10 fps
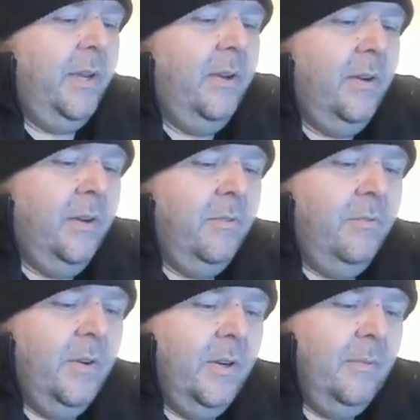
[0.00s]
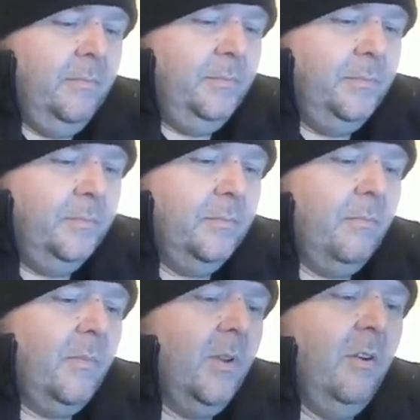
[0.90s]
of, um,
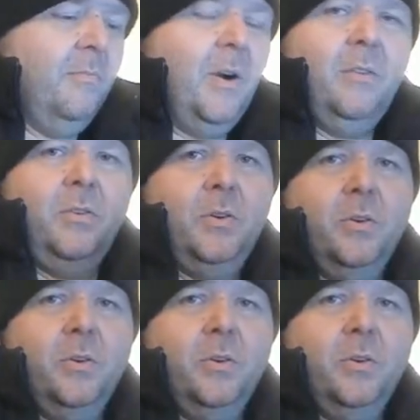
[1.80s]
of Marvel Girl,